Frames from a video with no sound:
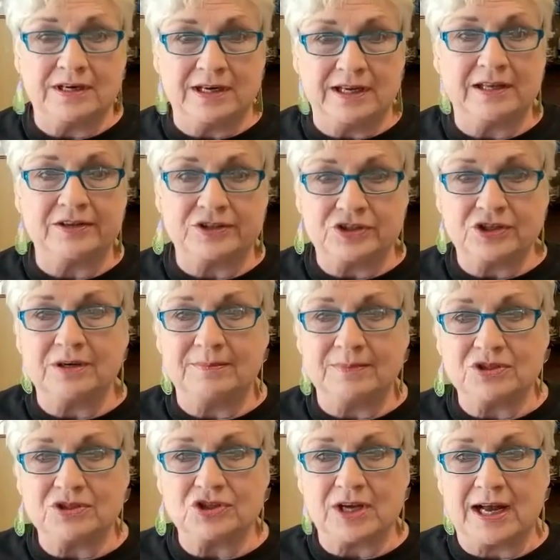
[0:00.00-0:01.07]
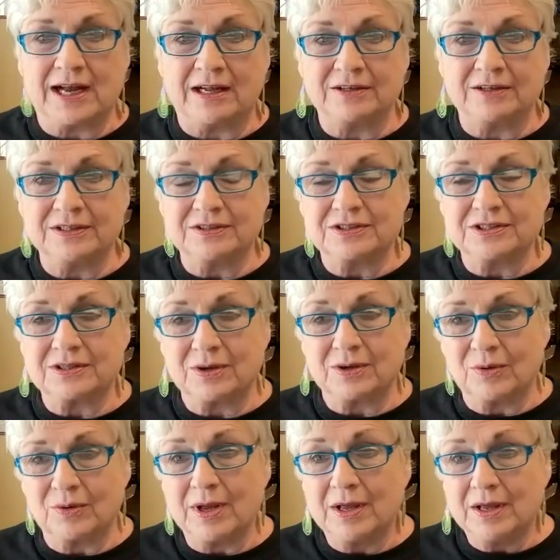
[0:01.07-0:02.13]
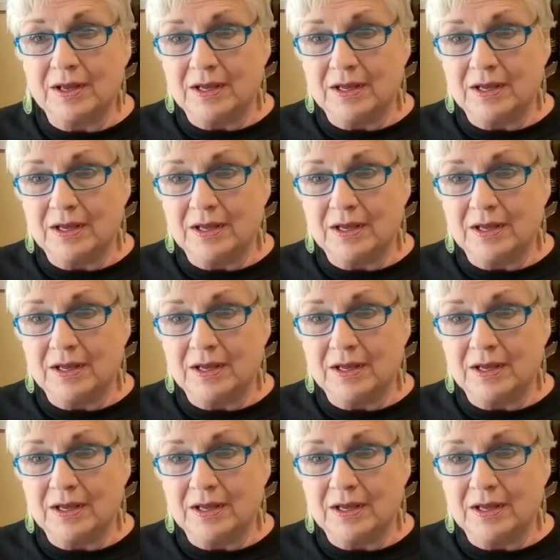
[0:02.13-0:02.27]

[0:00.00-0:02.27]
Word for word: an illegitimate child, and so